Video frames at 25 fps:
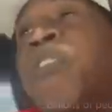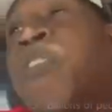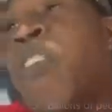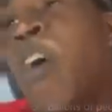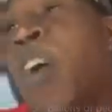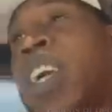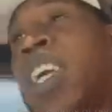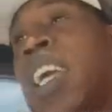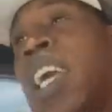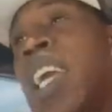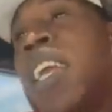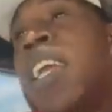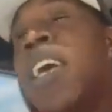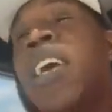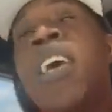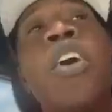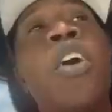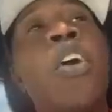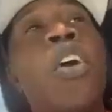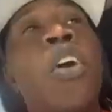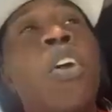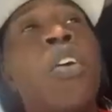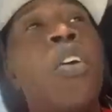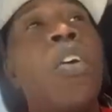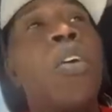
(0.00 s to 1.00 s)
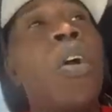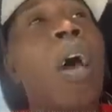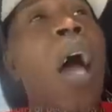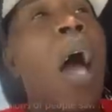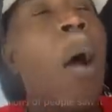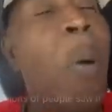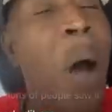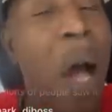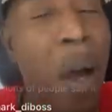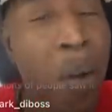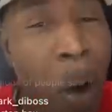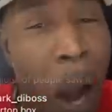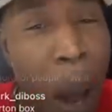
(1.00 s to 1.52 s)
the fucking
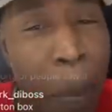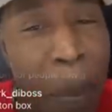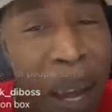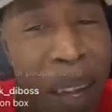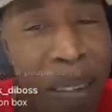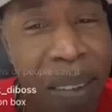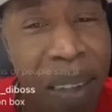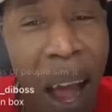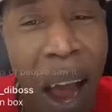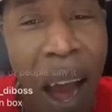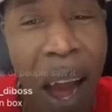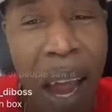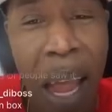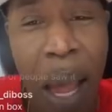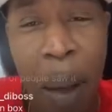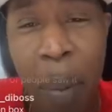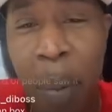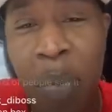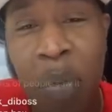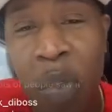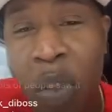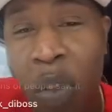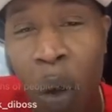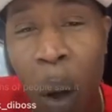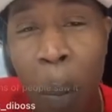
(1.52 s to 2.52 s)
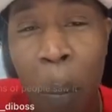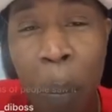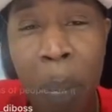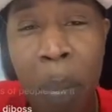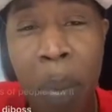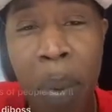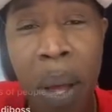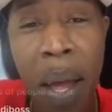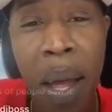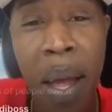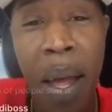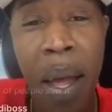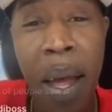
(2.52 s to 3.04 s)
our Grammys or eh, something
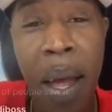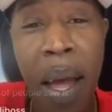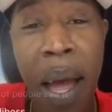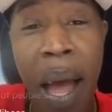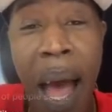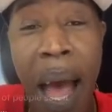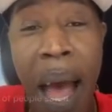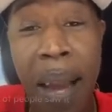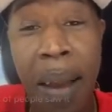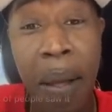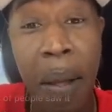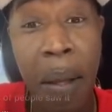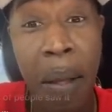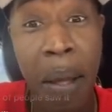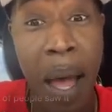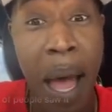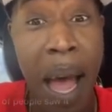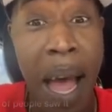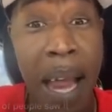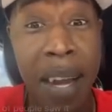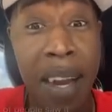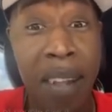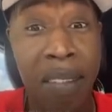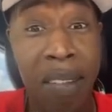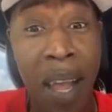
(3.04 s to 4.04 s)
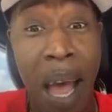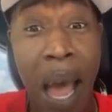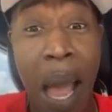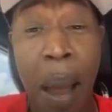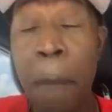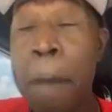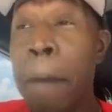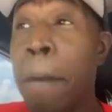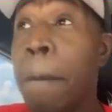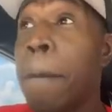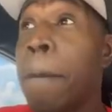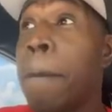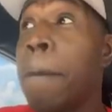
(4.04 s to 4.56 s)
at, at the
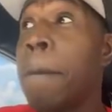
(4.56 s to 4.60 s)
time.